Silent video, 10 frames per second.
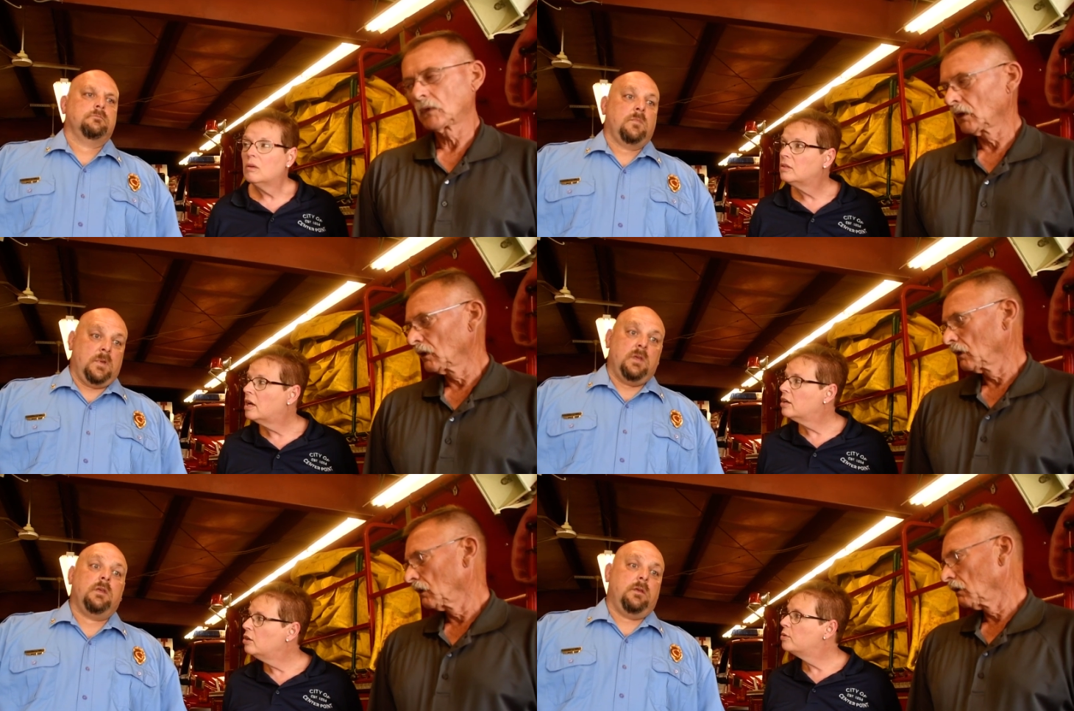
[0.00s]

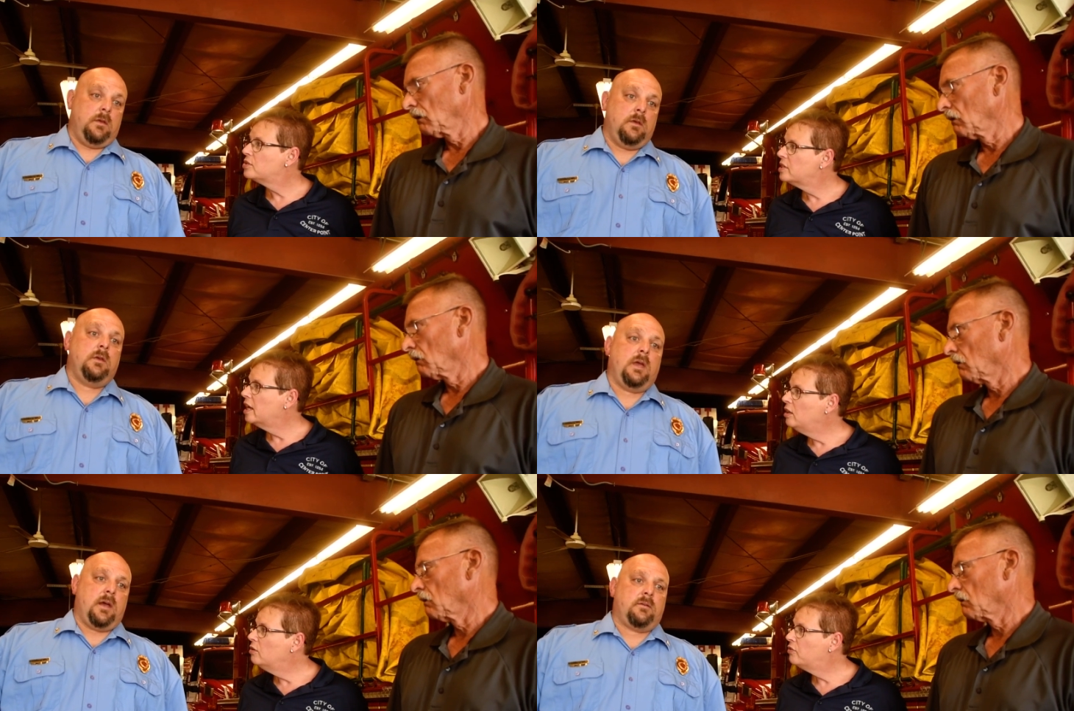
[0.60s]
Speaker 1: Doug, you were
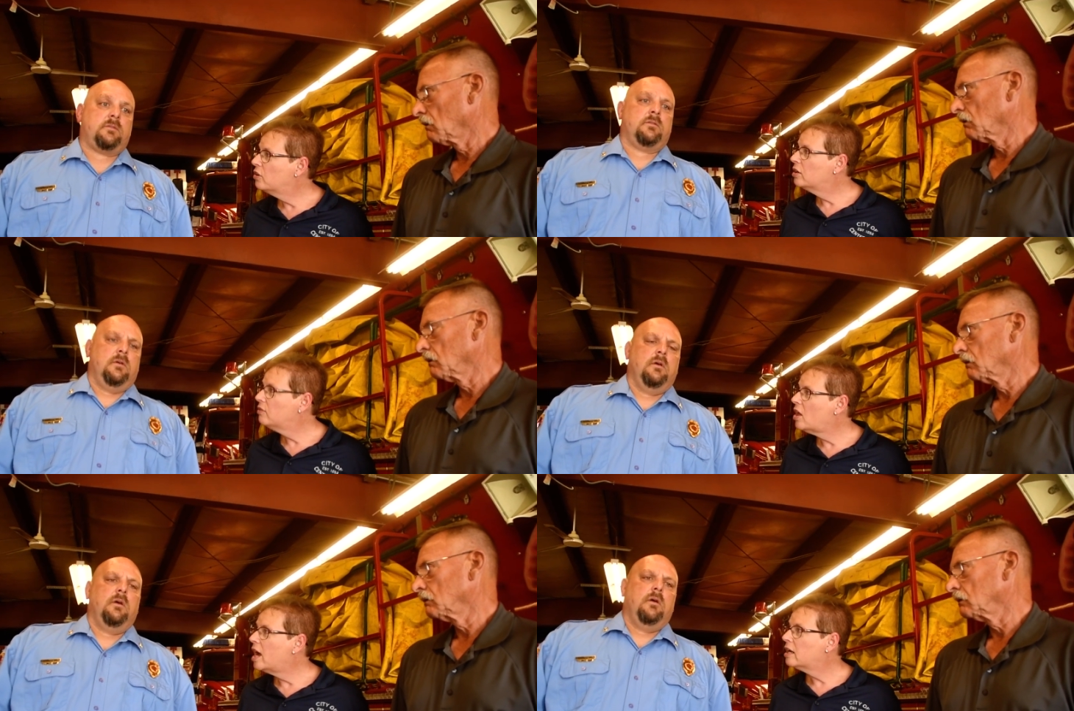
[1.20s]
saying yes. you've heard a
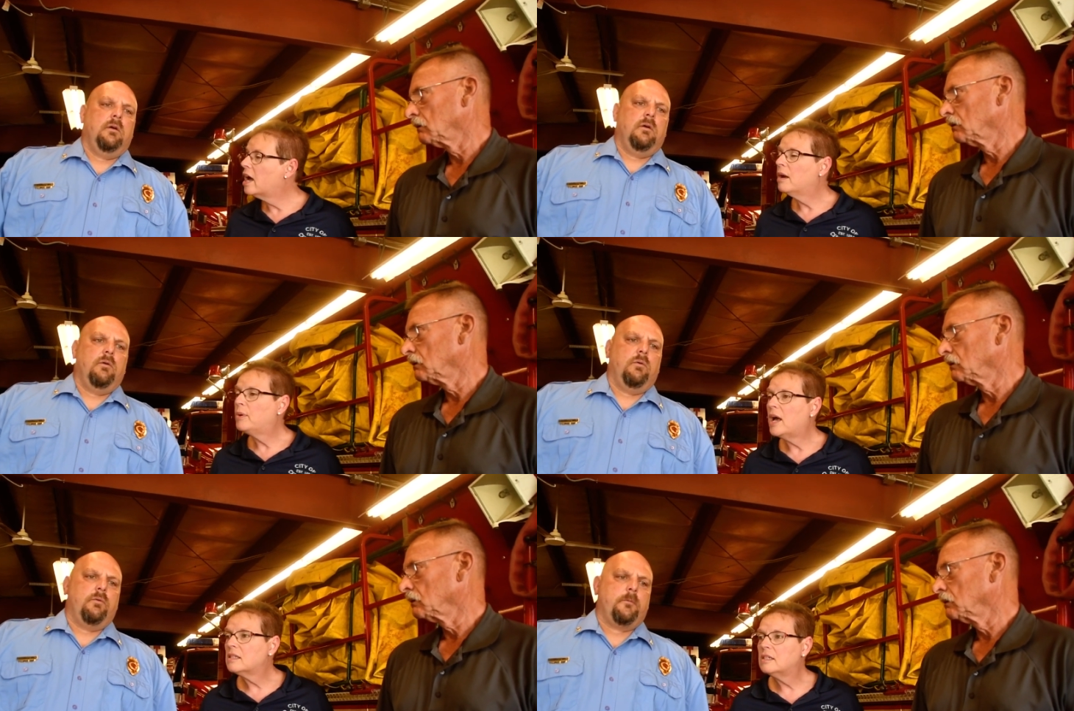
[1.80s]
lot of co
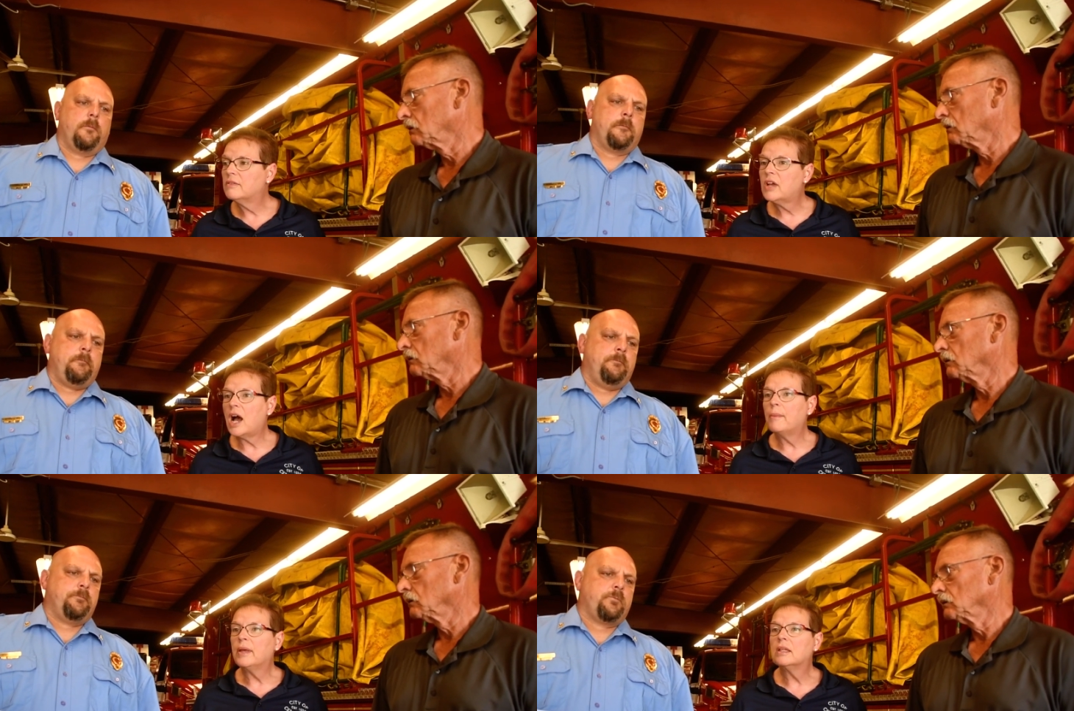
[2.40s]
positive
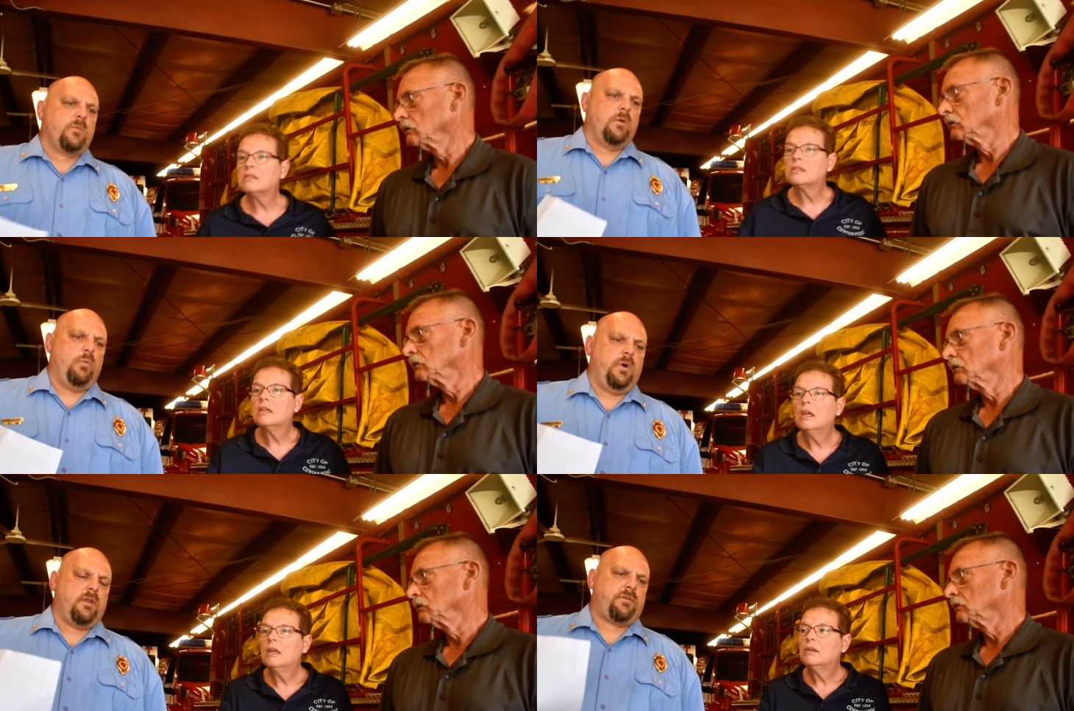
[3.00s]
comments.
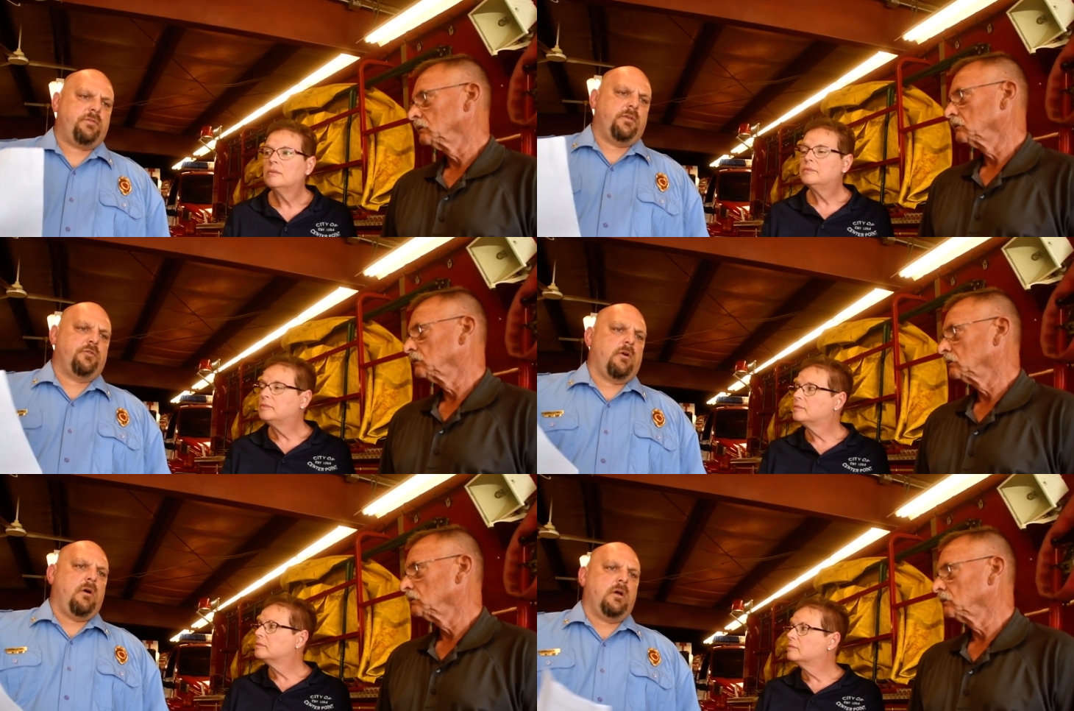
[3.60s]
Speaker 2: With the
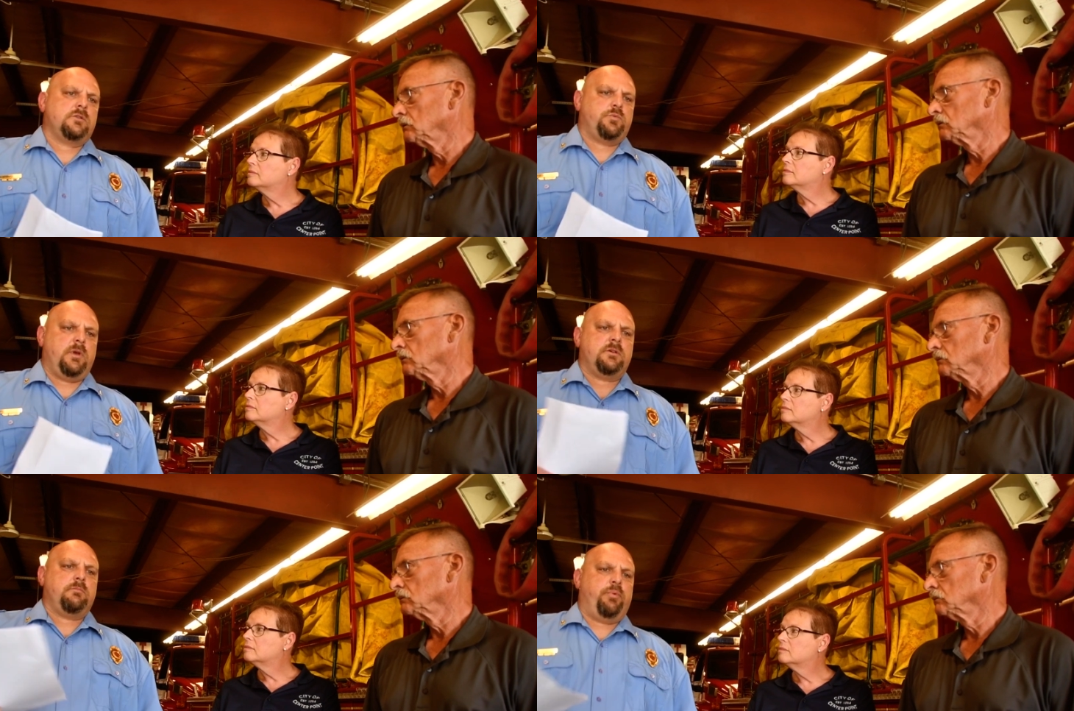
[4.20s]
drawings
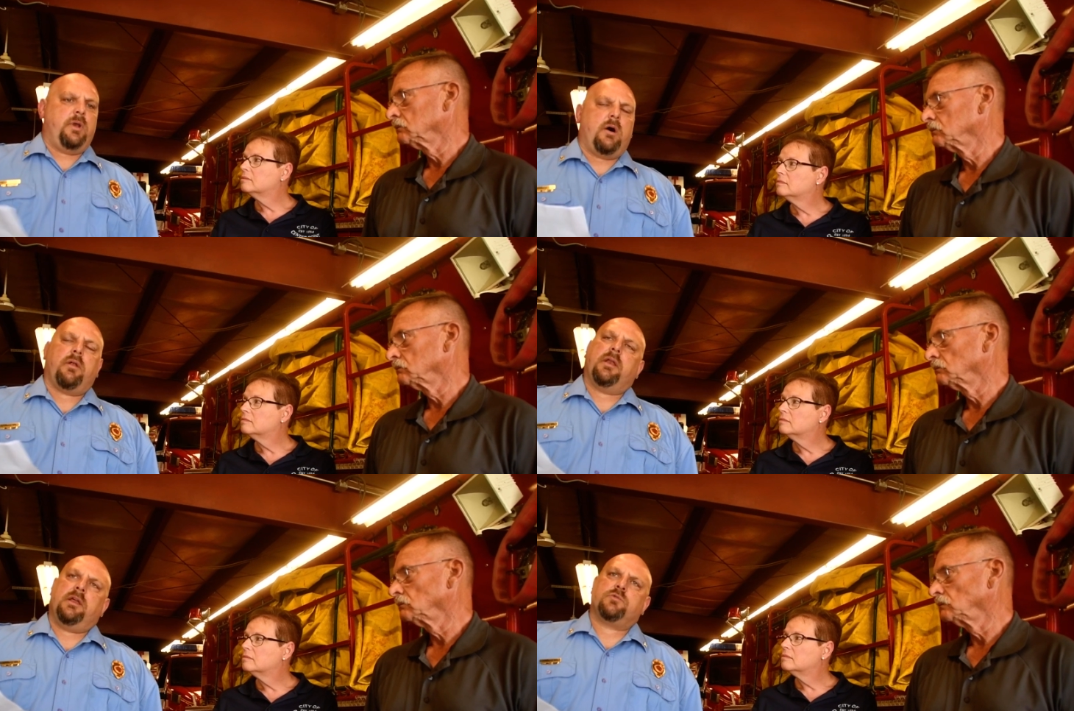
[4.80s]
we put out
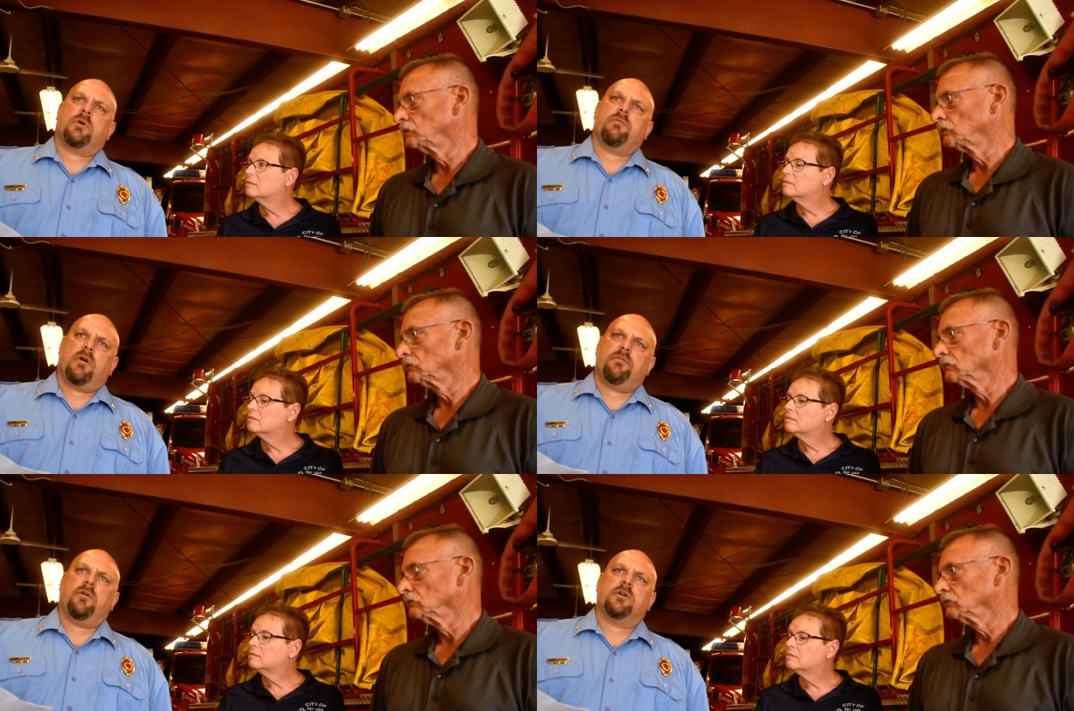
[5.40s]
at each one of
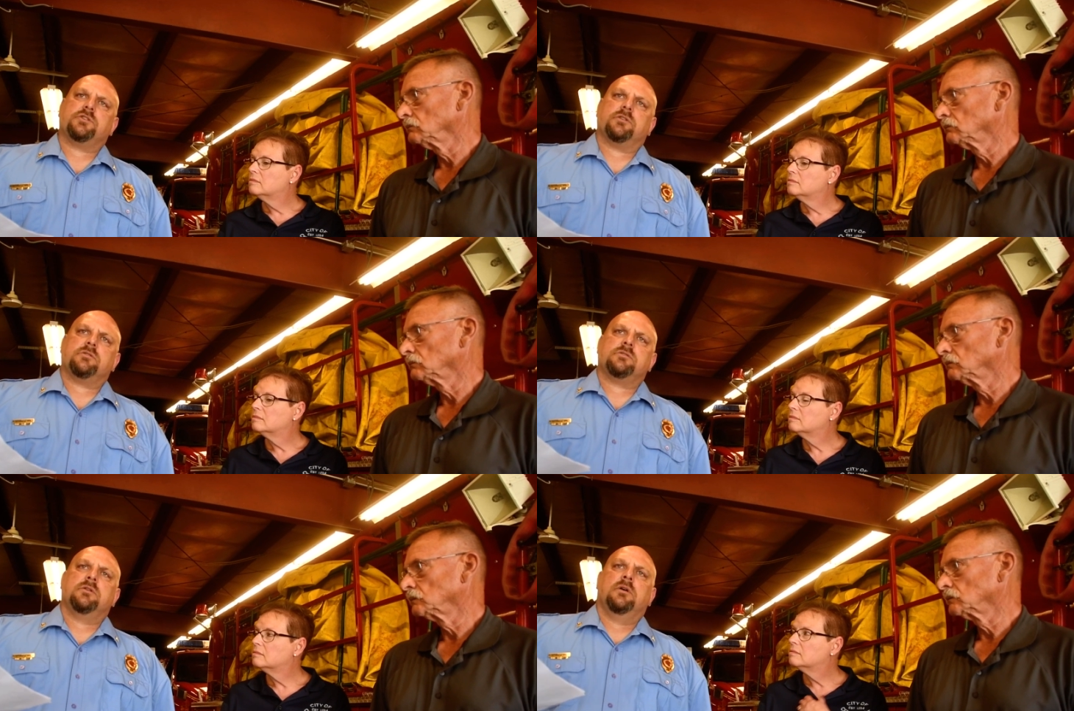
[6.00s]
our functions,